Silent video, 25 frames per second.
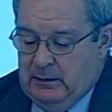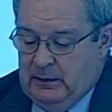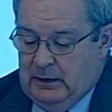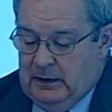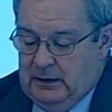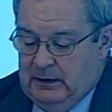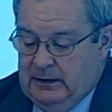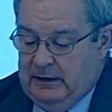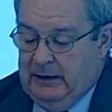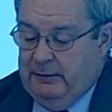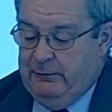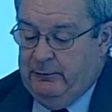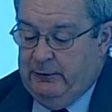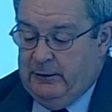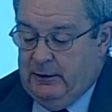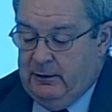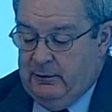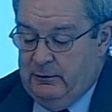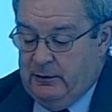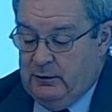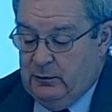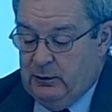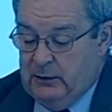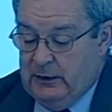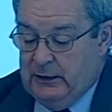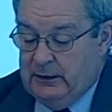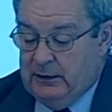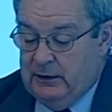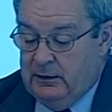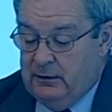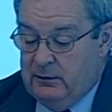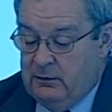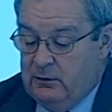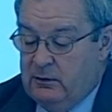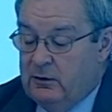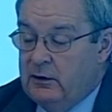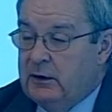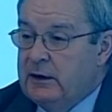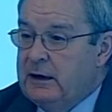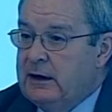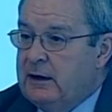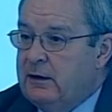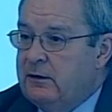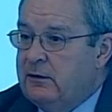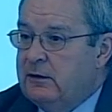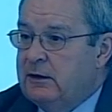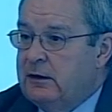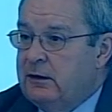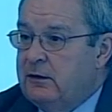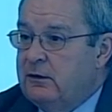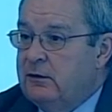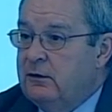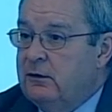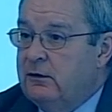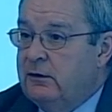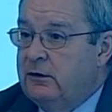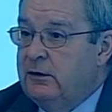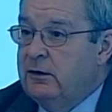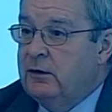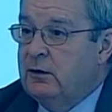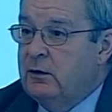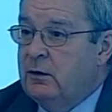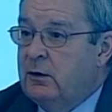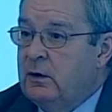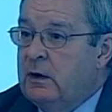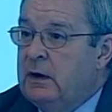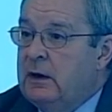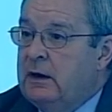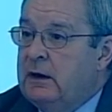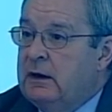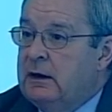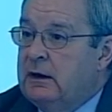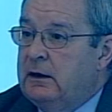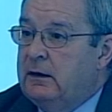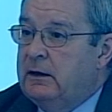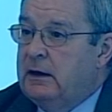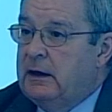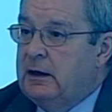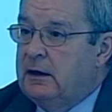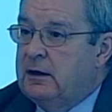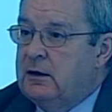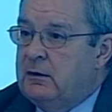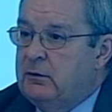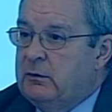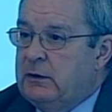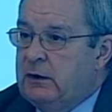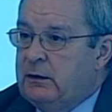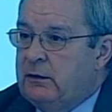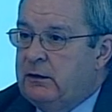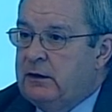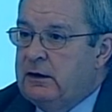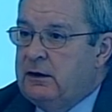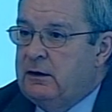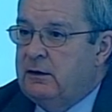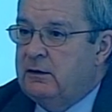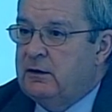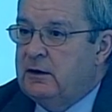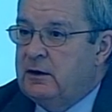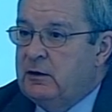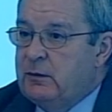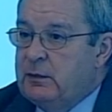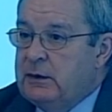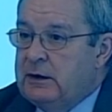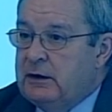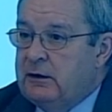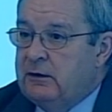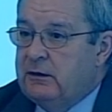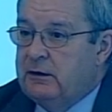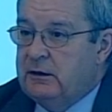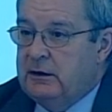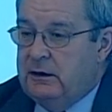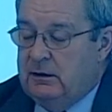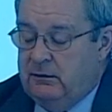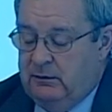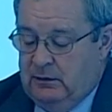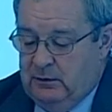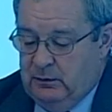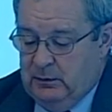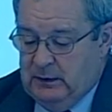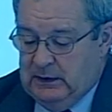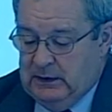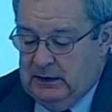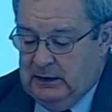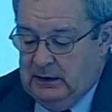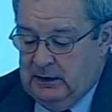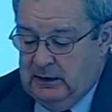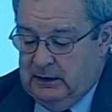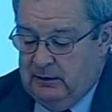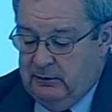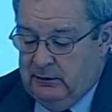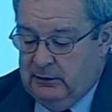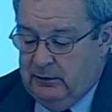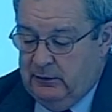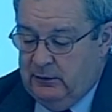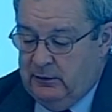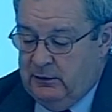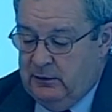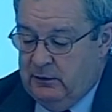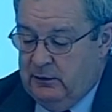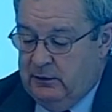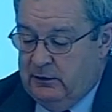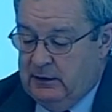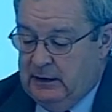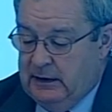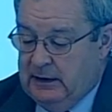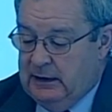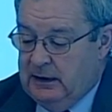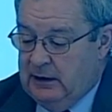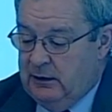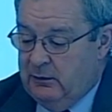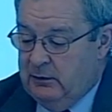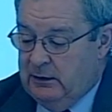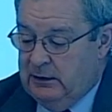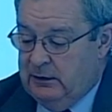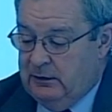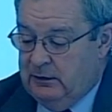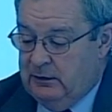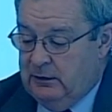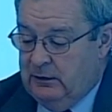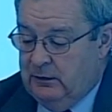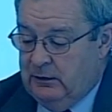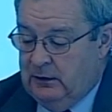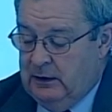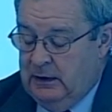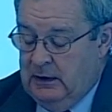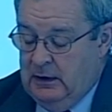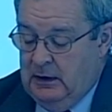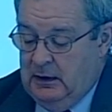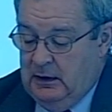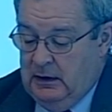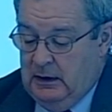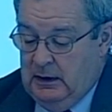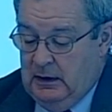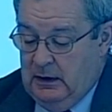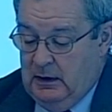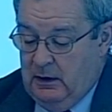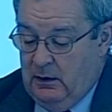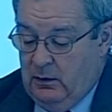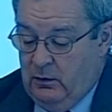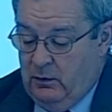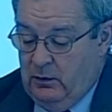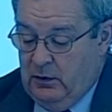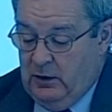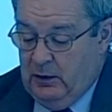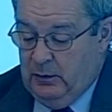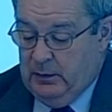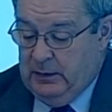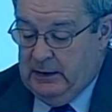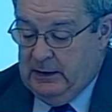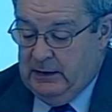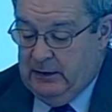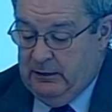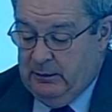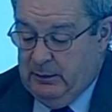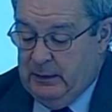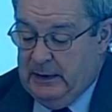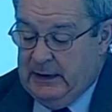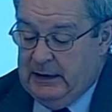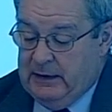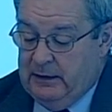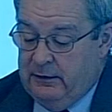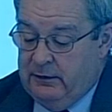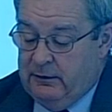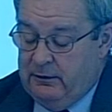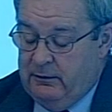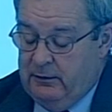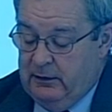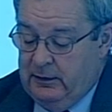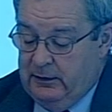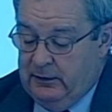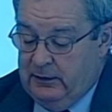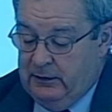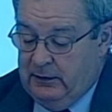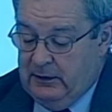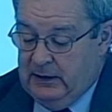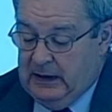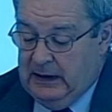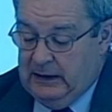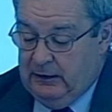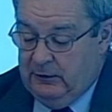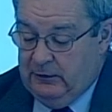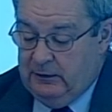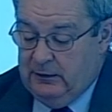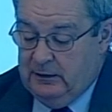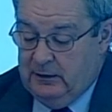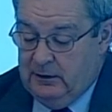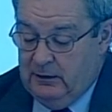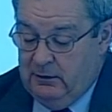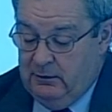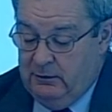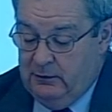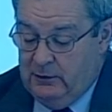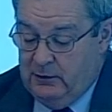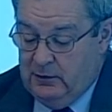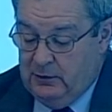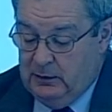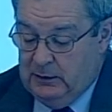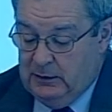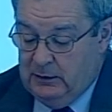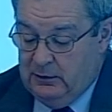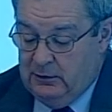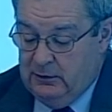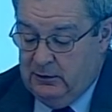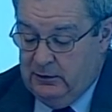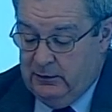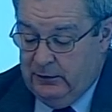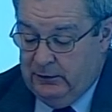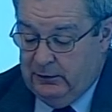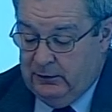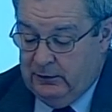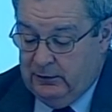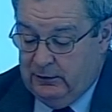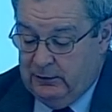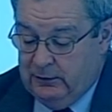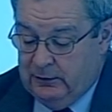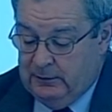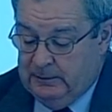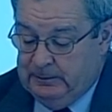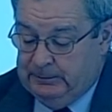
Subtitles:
different from what other organizations do. And that can most easily be achieved and be delivered through training which is workplace-based rather than external formal courses.